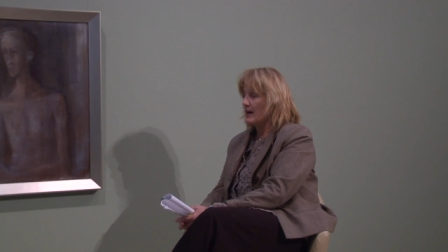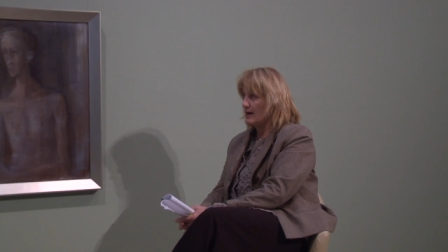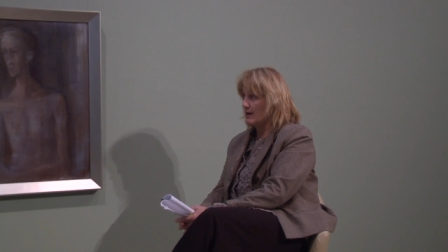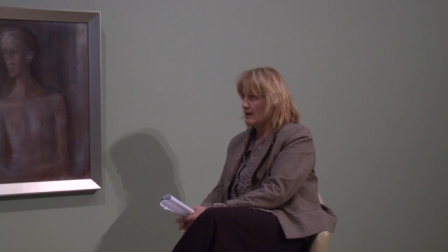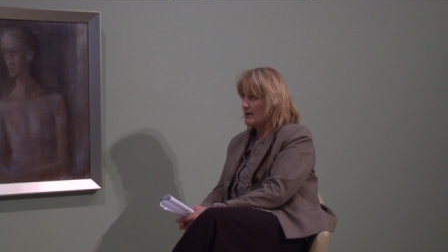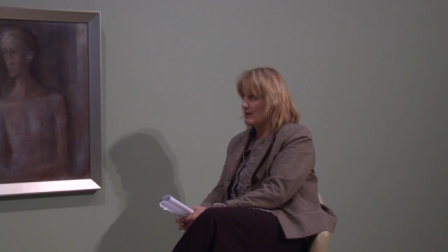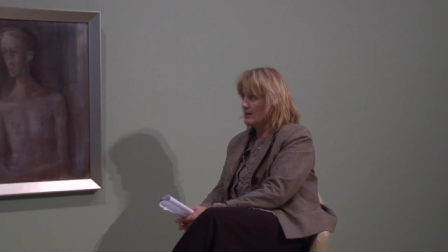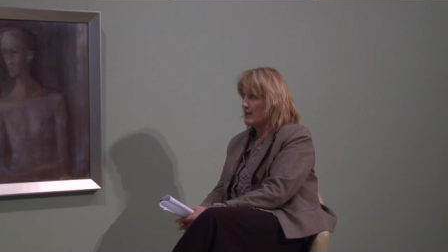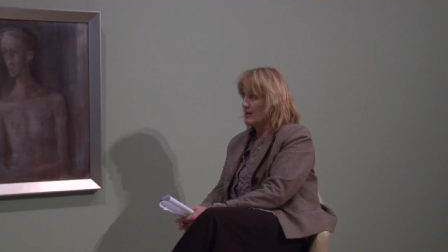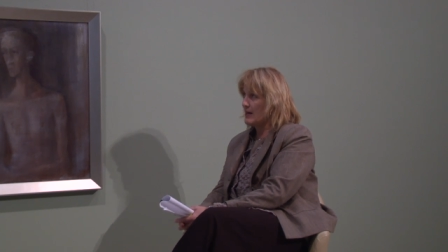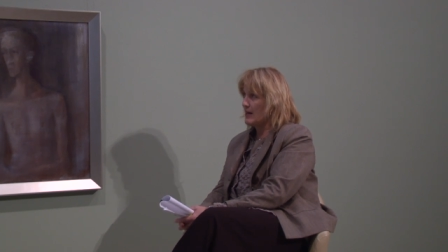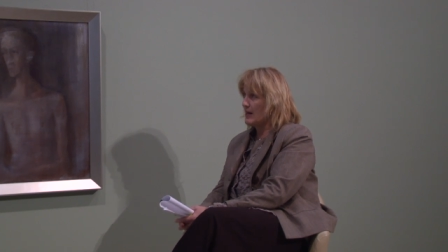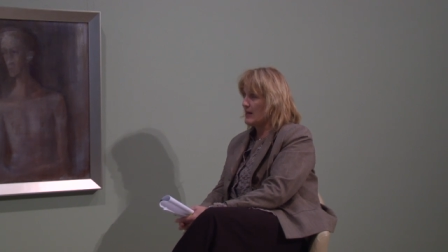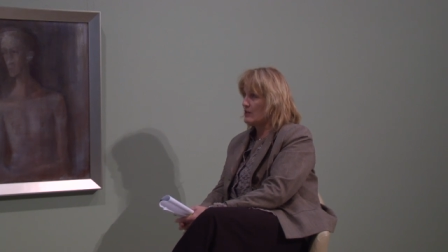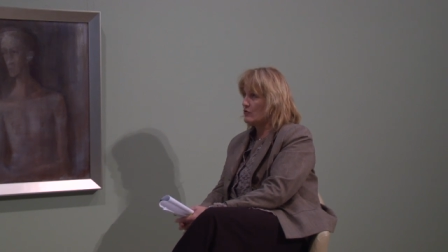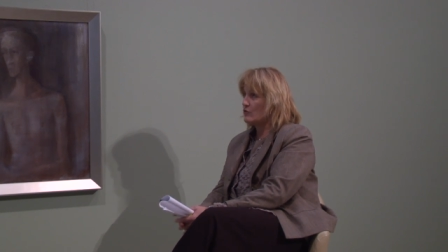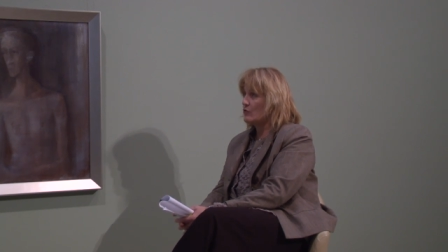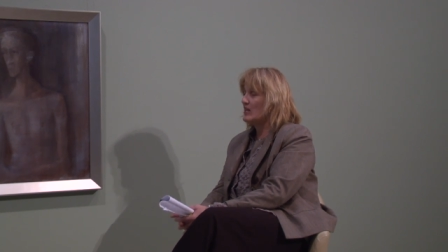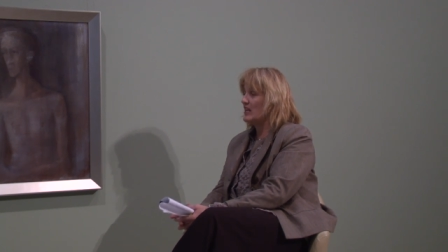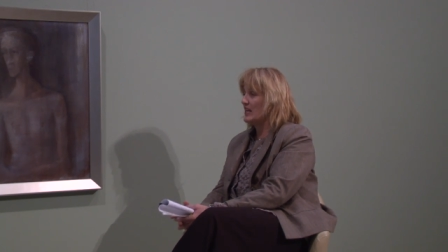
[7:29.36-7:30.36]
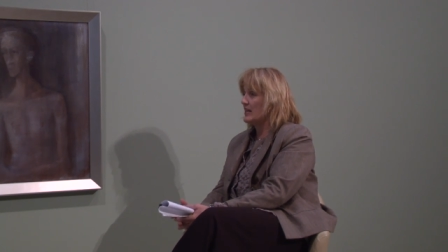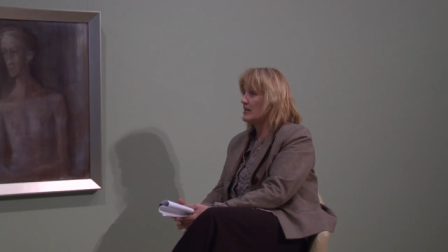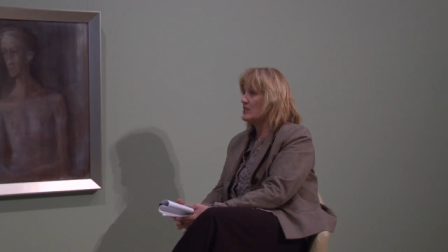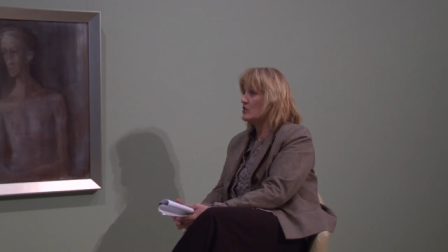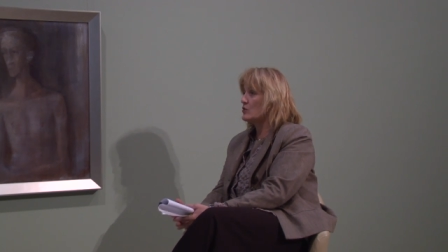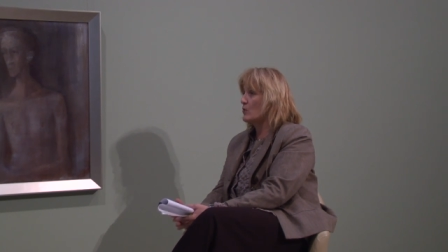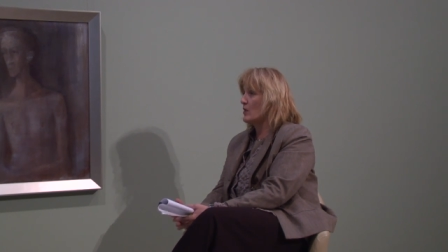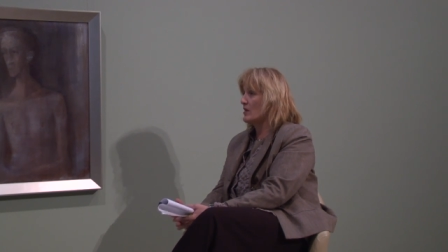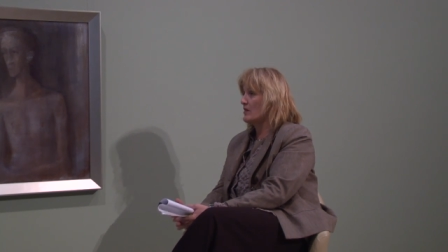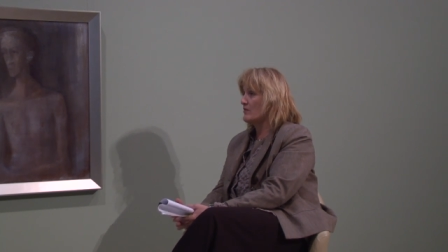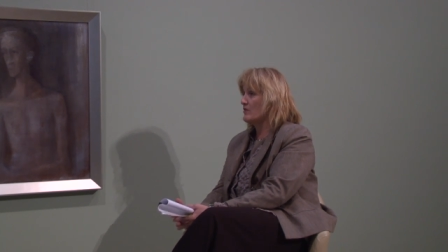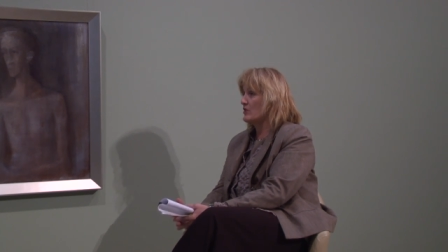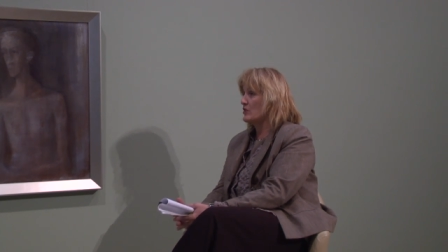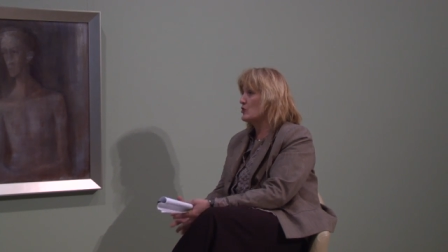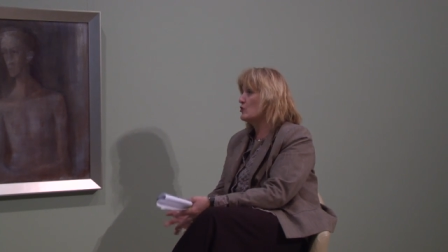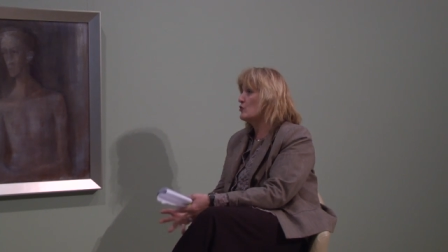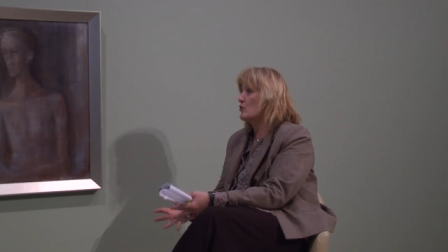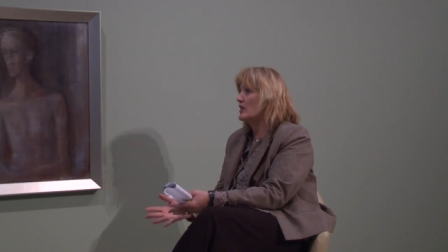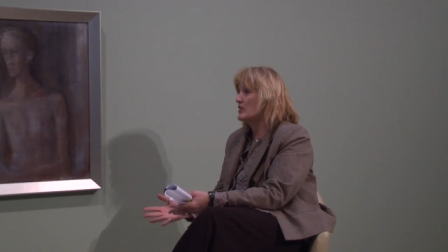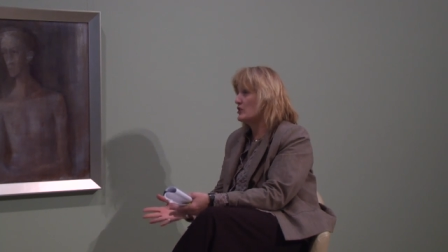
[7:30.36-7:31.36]
And really it's one of
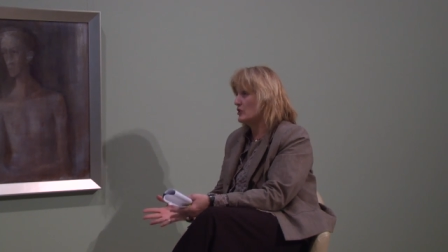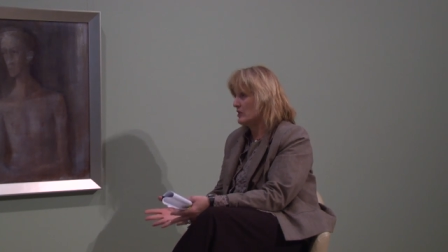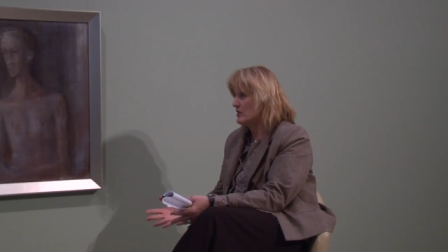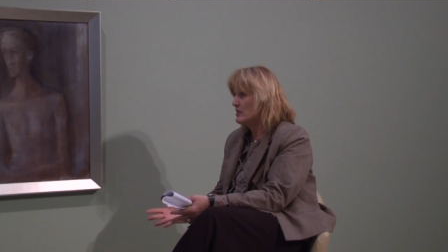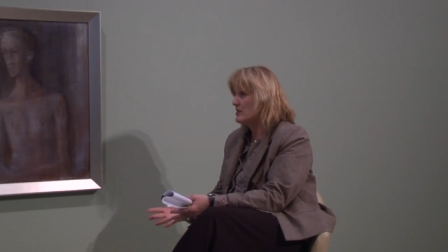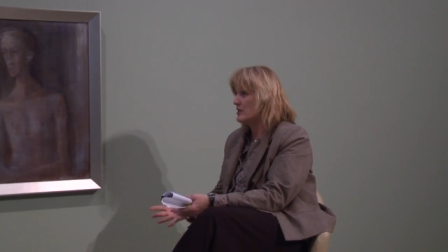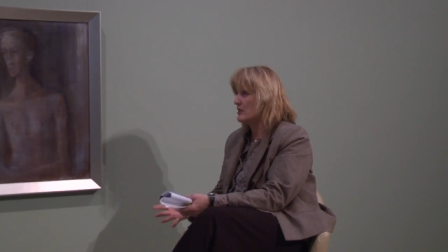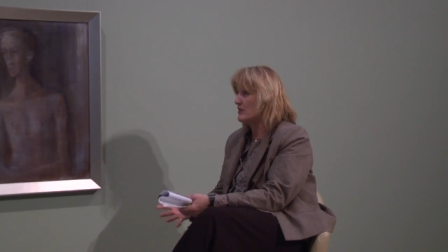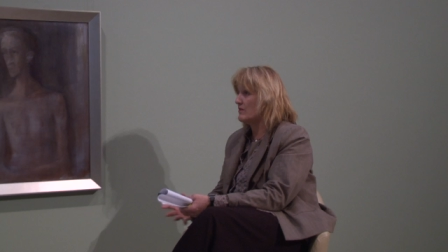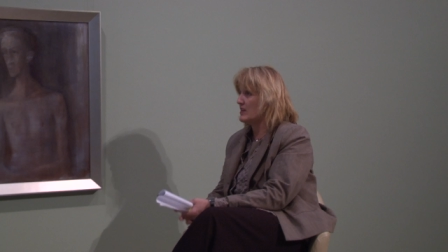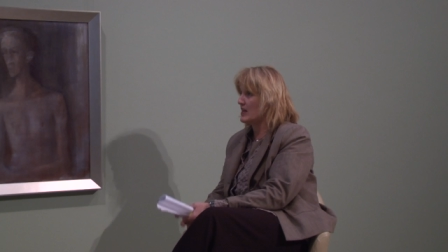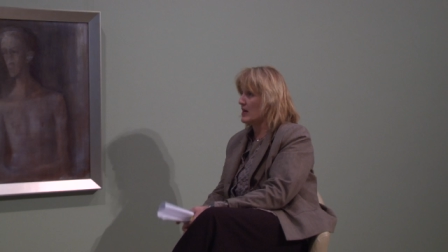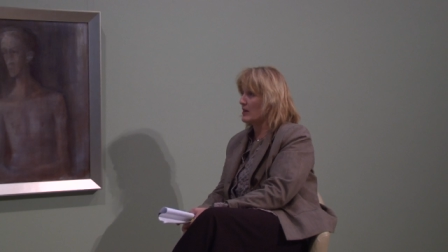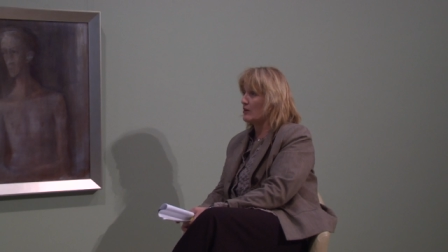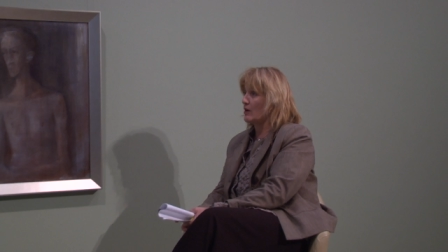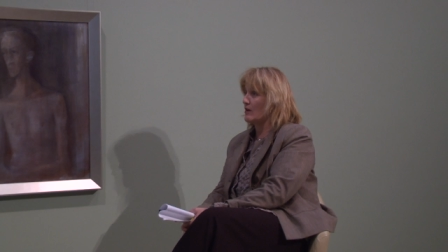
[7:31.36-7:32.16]
the treasures of the Art